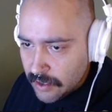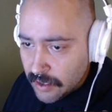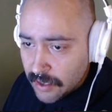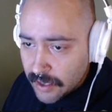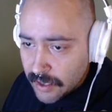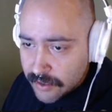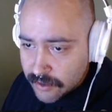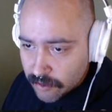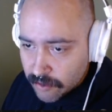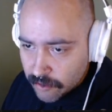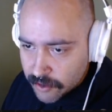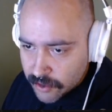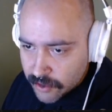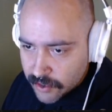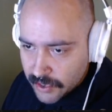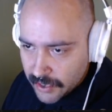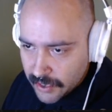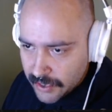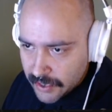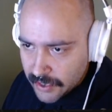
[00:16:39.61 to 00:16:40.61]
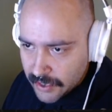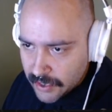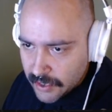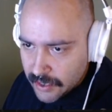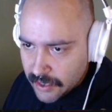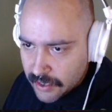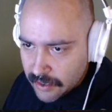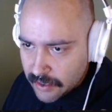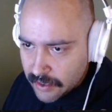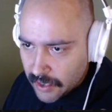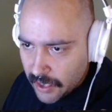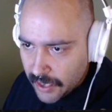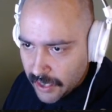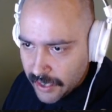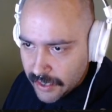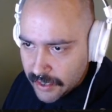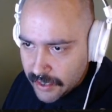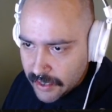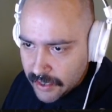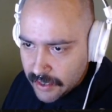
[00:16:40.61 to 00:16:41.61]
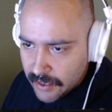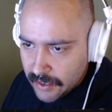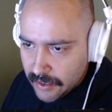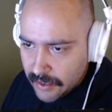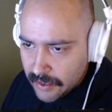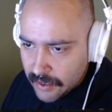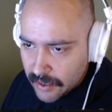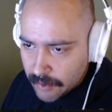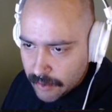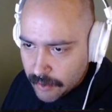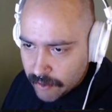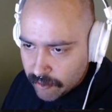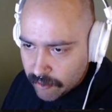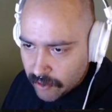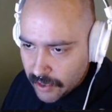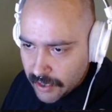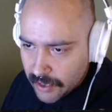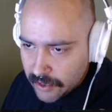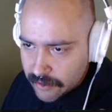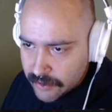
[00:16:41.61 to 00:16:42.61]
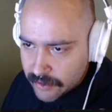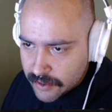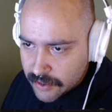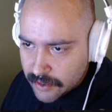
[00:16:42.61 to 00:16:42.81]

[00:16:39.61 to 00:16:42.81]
And so we're just getting the height above ground.